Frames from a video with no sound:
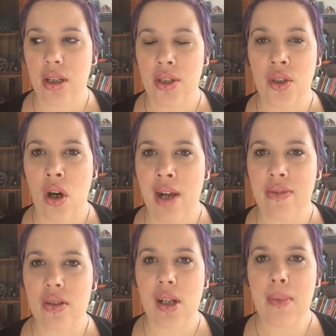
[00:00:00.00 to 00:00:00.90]
a
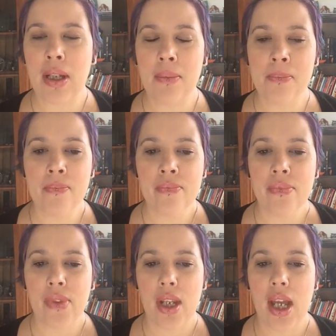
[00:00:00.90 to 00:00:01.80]
knife or something,
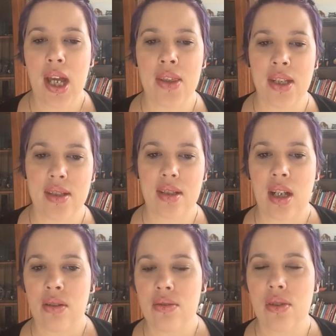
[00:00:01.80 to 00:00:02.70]
and there's
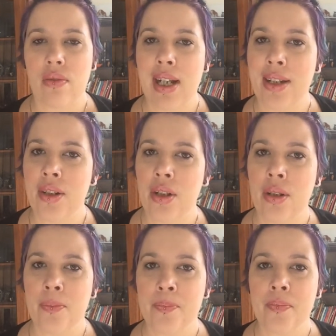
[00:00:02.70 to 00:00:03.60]
skulls around
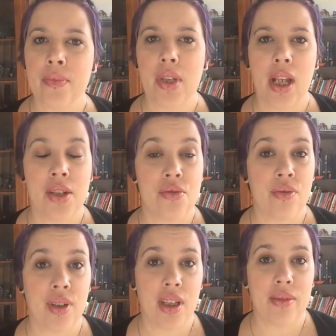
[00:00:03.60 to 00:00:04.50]
her. It's
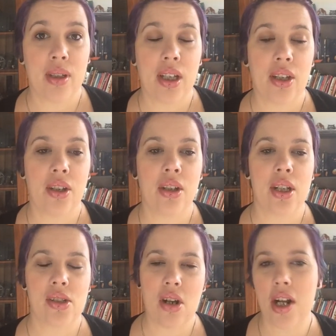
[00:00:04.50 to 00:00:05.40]
really, really cute.
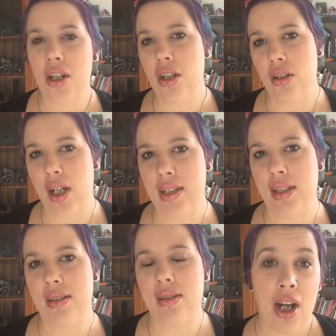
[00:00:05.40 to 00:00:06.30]
It's kind of cute like
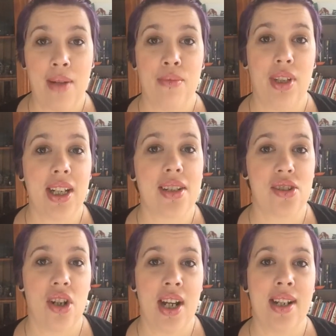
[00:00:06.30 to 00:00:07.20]
this. I'm really
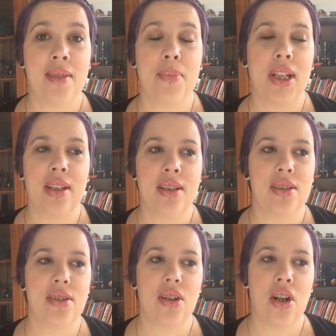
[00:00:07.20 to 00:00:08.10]
excited
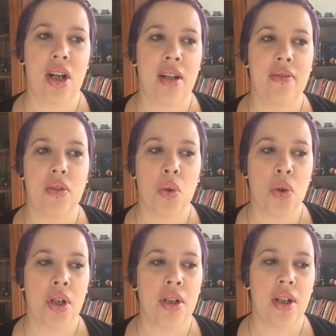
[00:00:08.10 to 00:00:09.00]
because I've
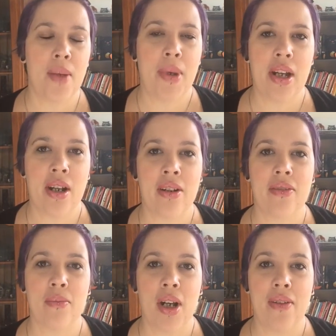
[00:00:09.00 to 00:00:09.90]
ordered a pair
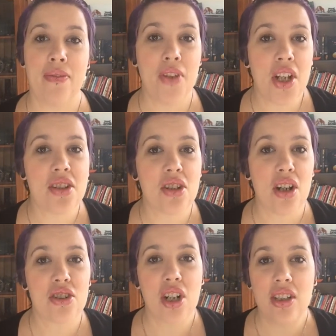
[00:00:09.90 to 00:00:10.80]
of my first
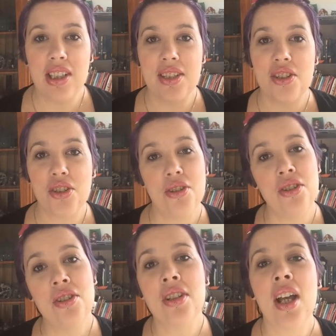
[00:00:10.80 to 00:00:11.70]
hot chocolate
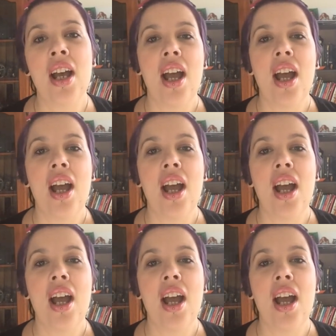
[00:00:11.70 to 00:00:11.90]
shoes.